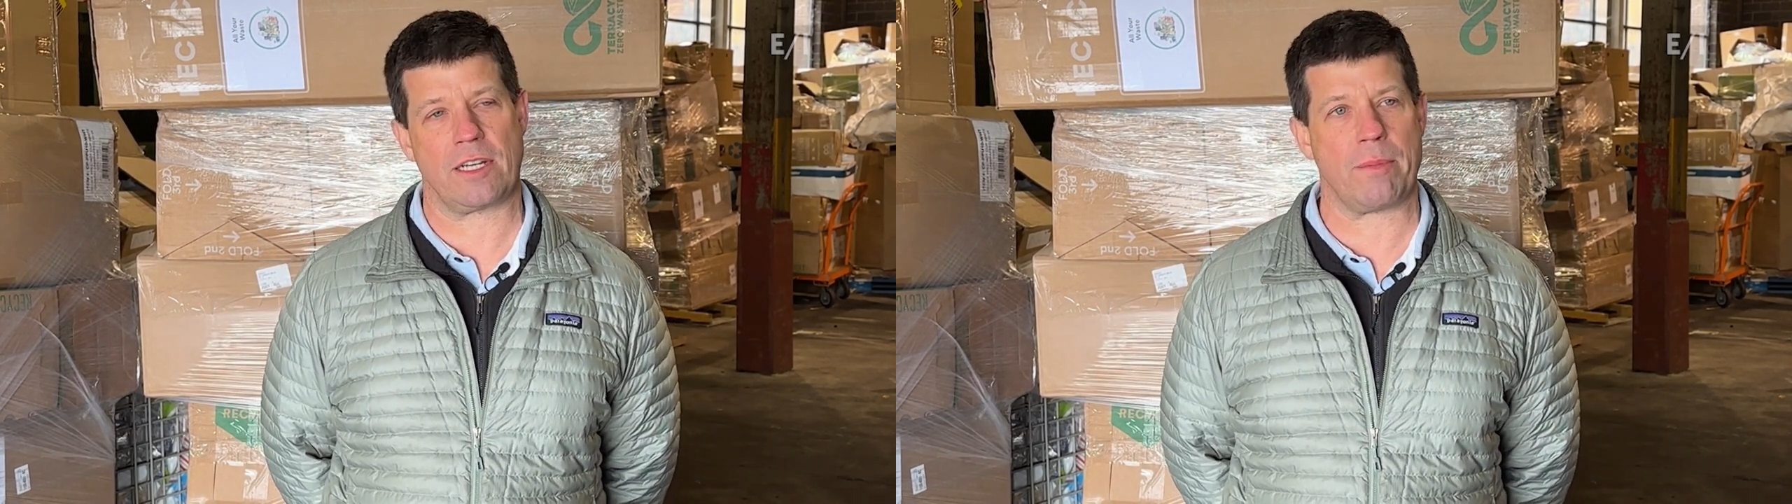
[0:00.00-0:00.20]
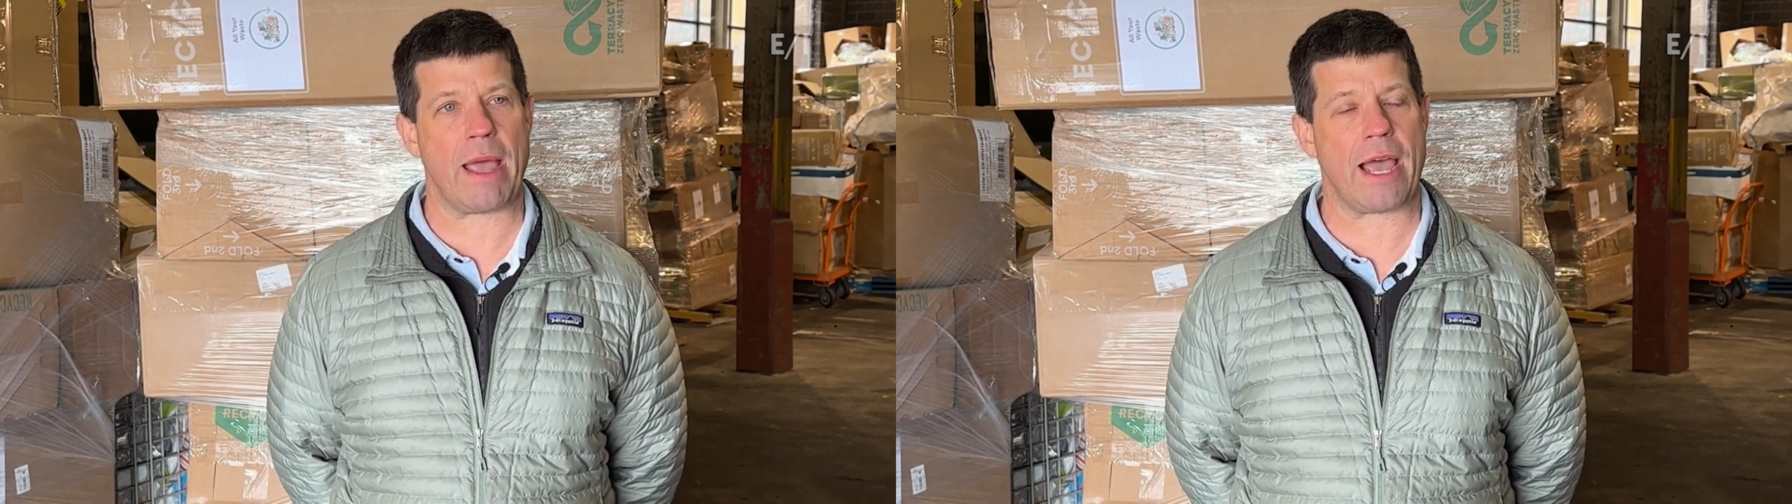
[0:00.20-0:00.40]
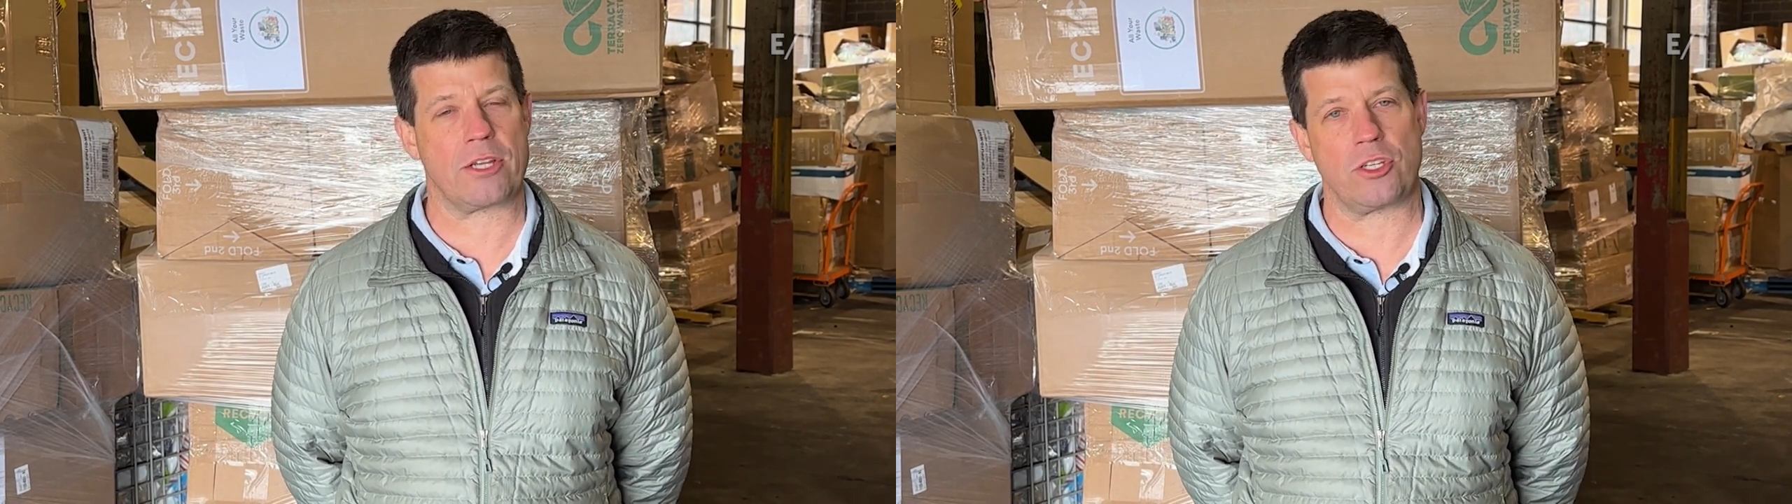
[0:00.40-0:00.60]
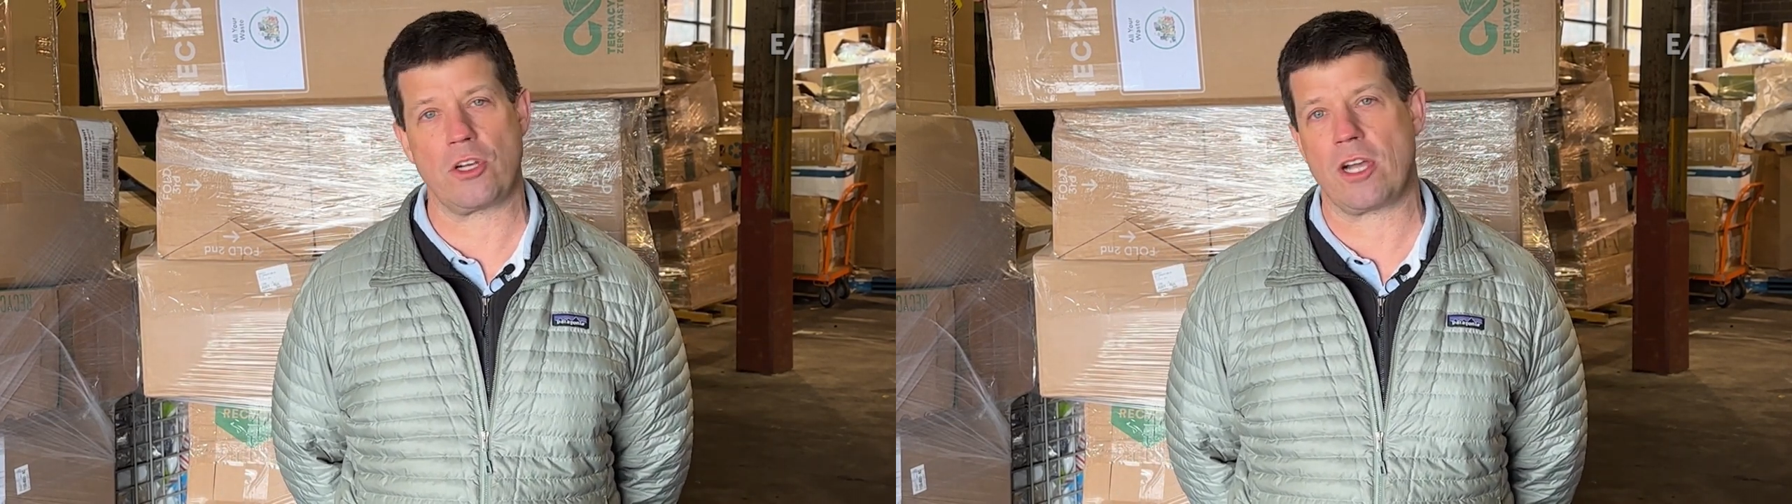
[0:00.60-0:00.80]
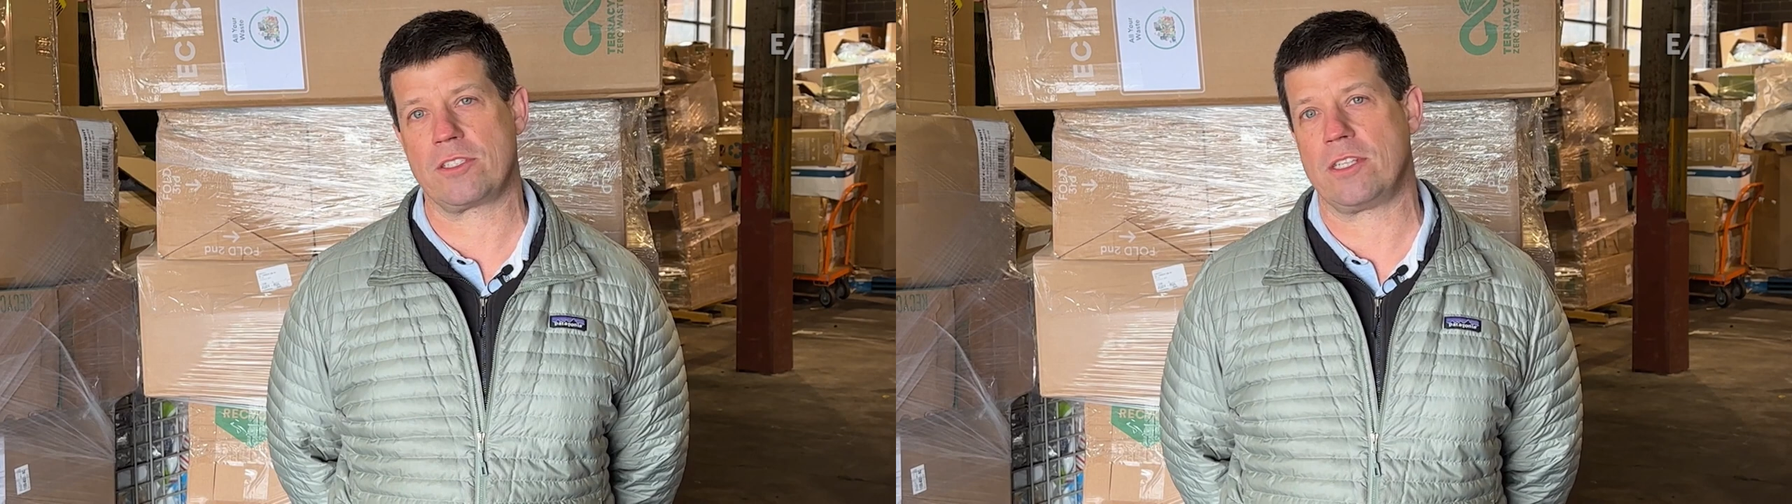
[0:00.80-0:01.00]
and it may actually
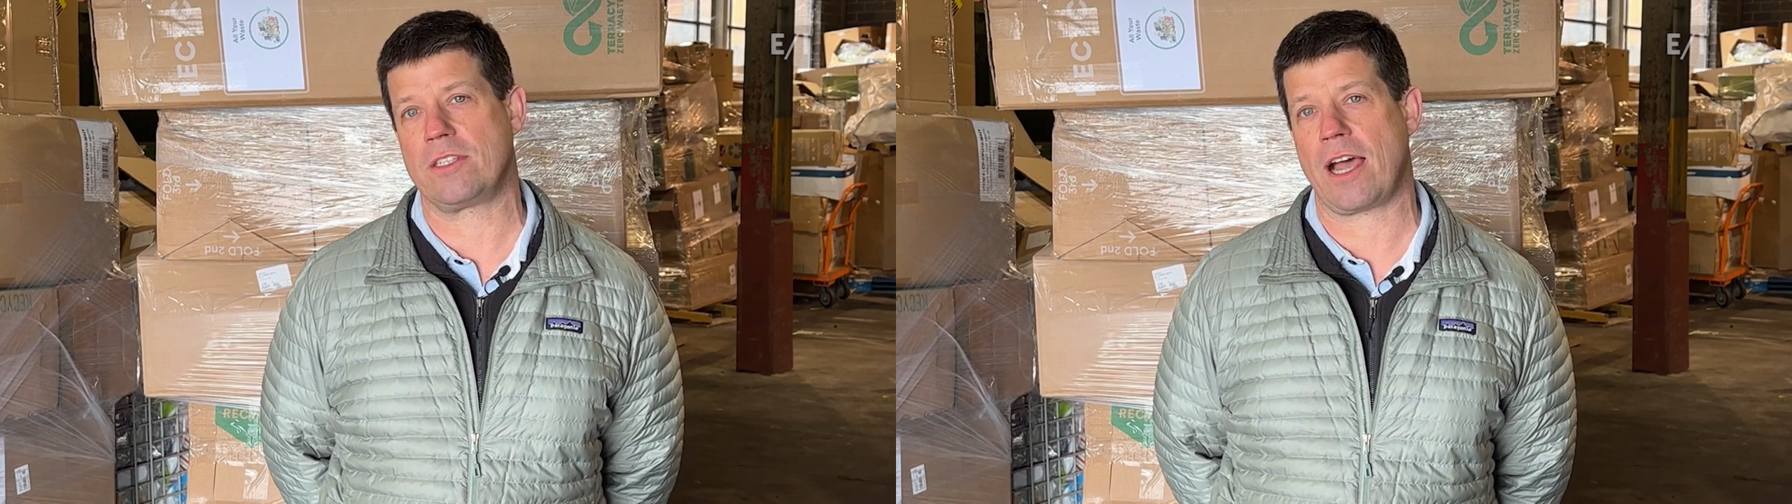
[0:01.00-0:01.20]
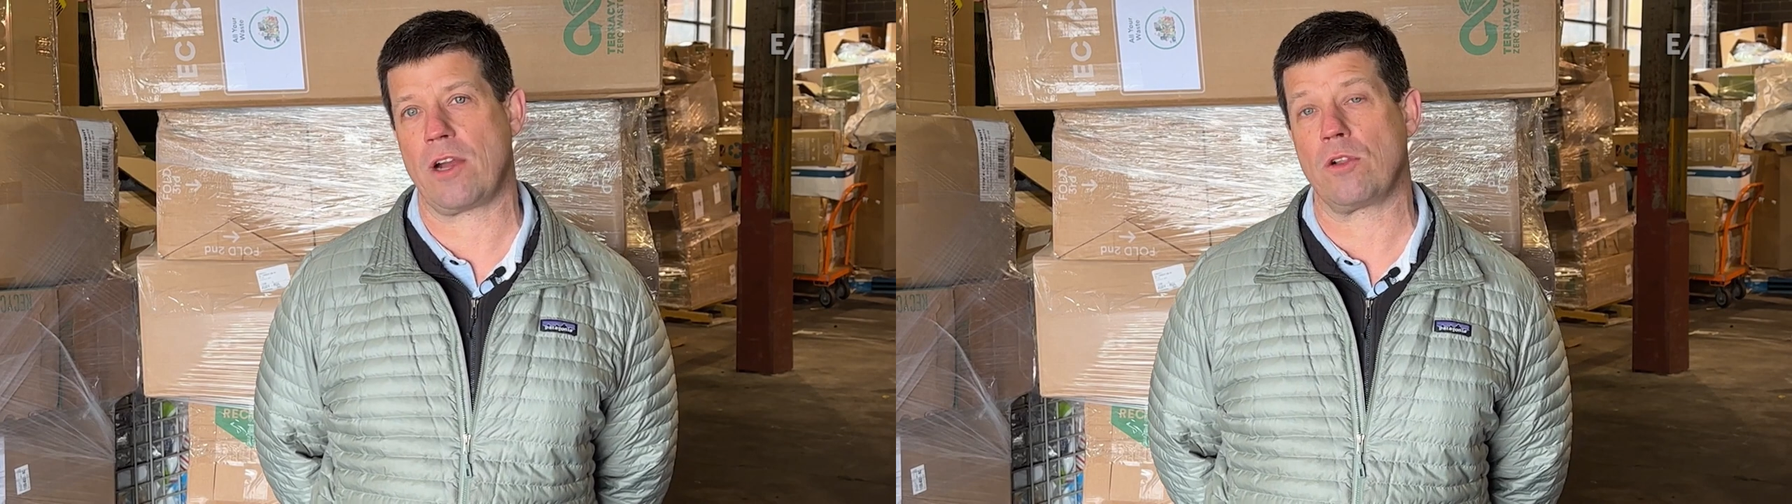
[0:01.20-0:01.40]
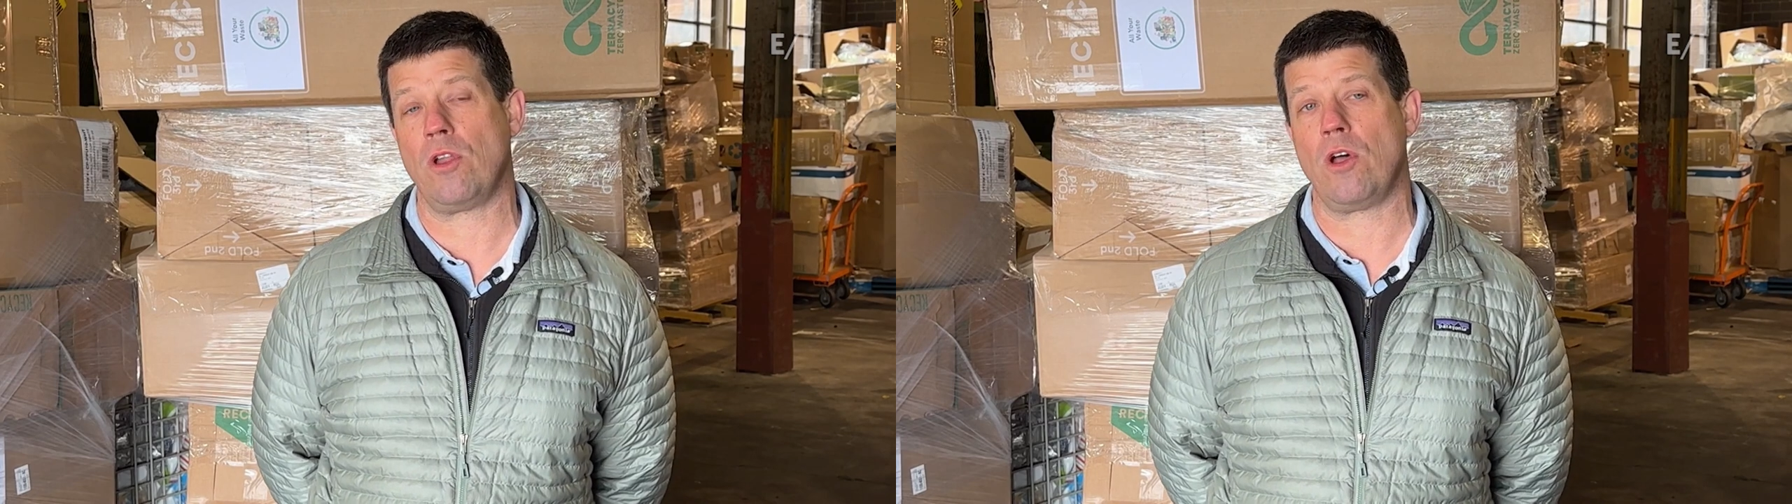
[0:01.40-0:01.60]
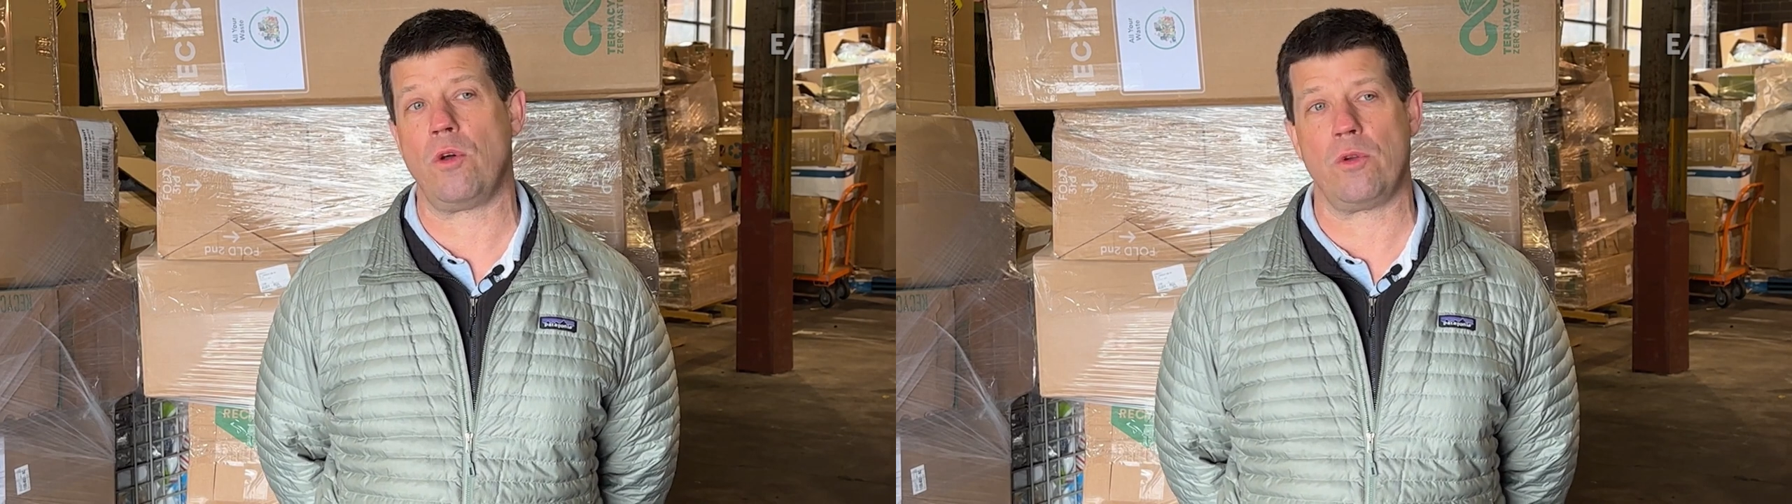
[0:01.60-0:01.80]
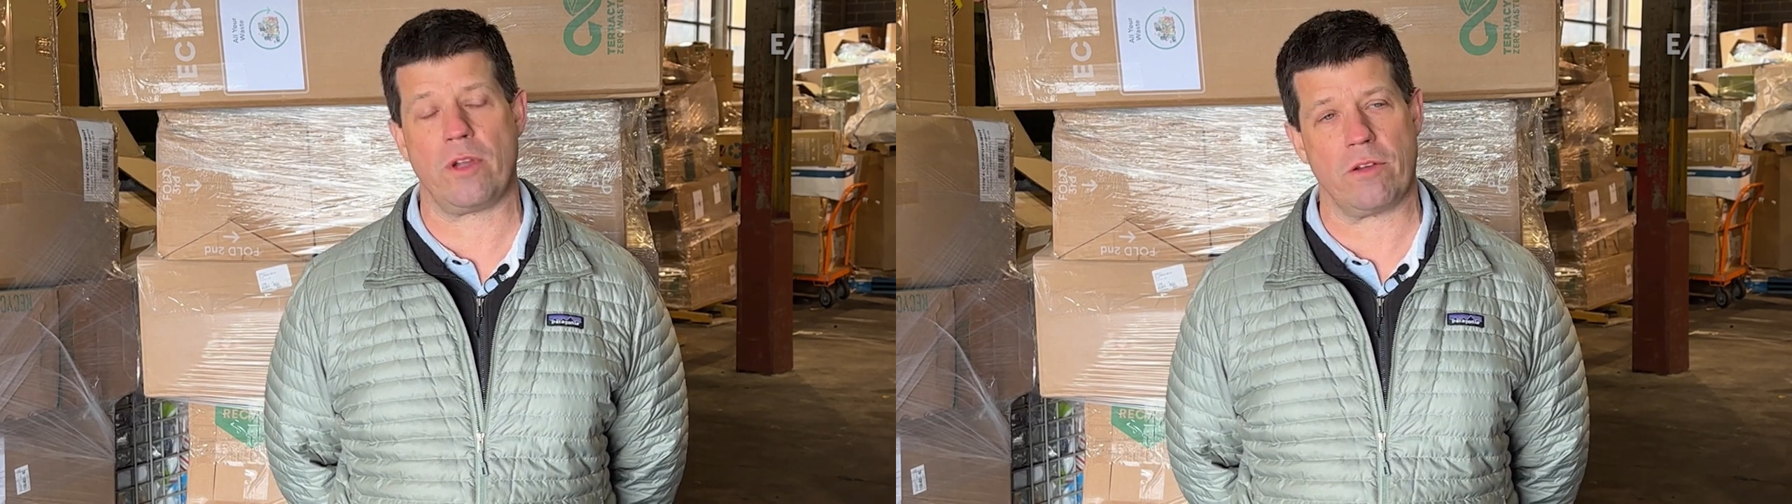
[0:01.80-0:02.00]
cause an entire load